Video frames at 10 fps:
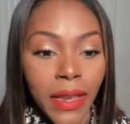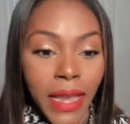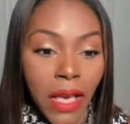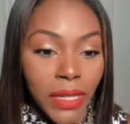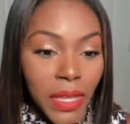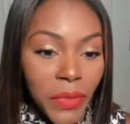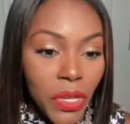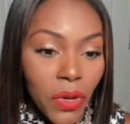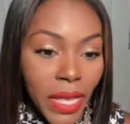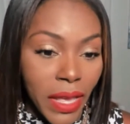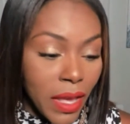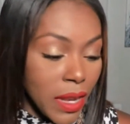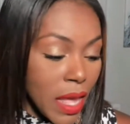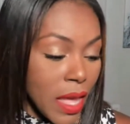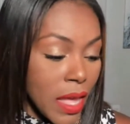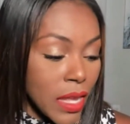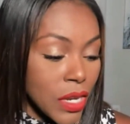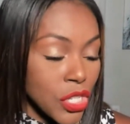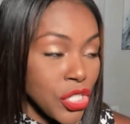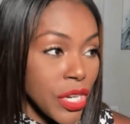Now, let me go ahead
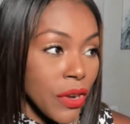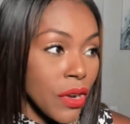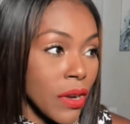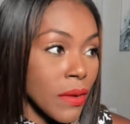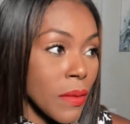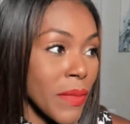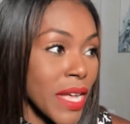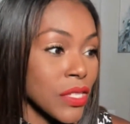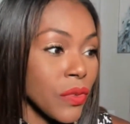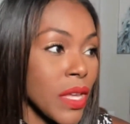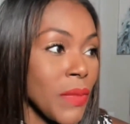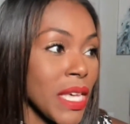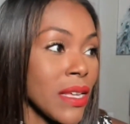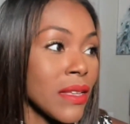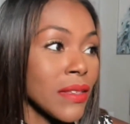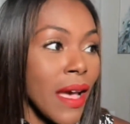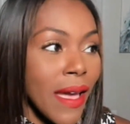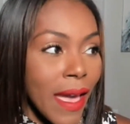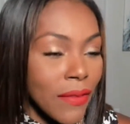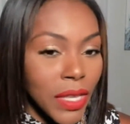and share my screen because I
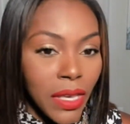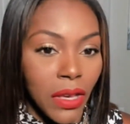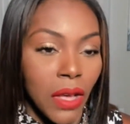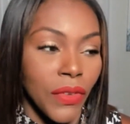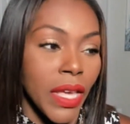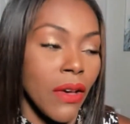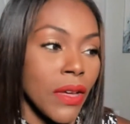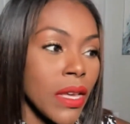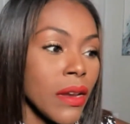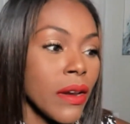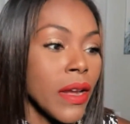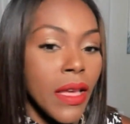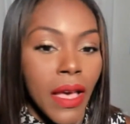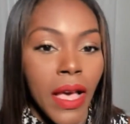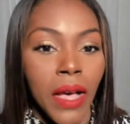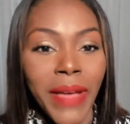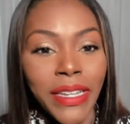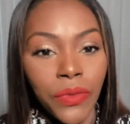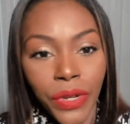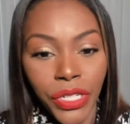have the Kikoff account here. I
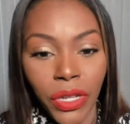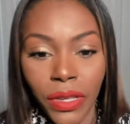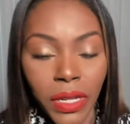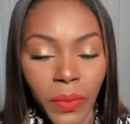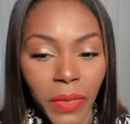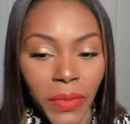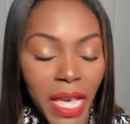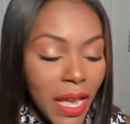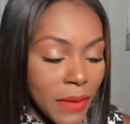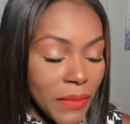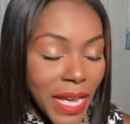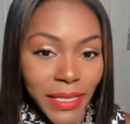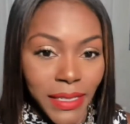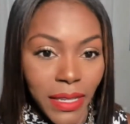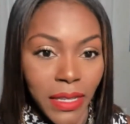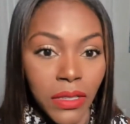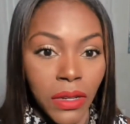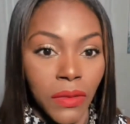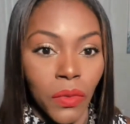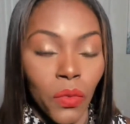just want to show you a little bit behind my scenes,
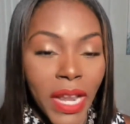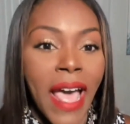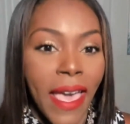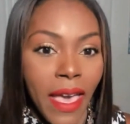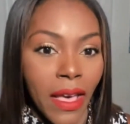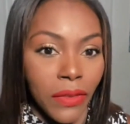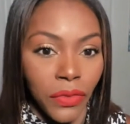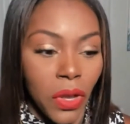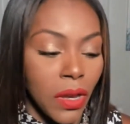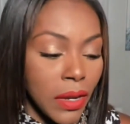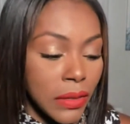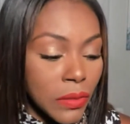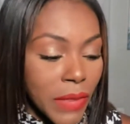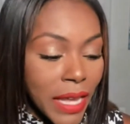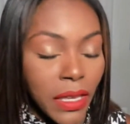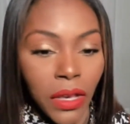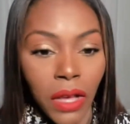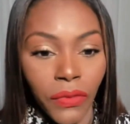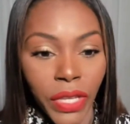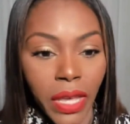what I have on my
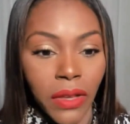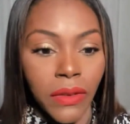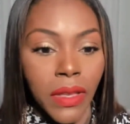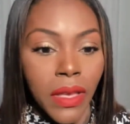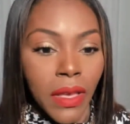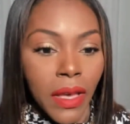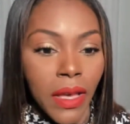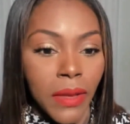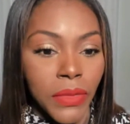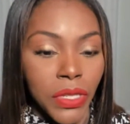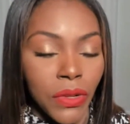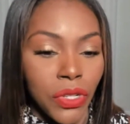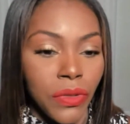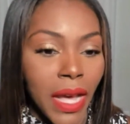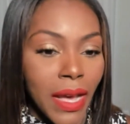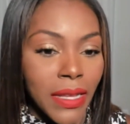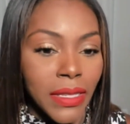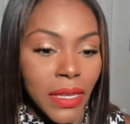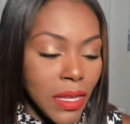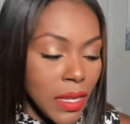Kikoff account, so that you guys
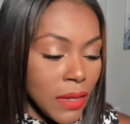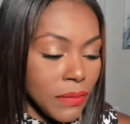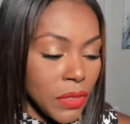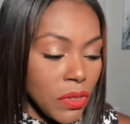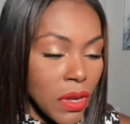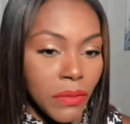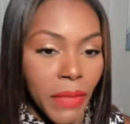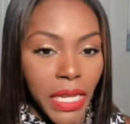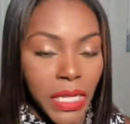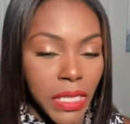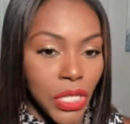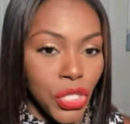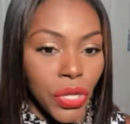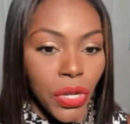can, you know, make a decision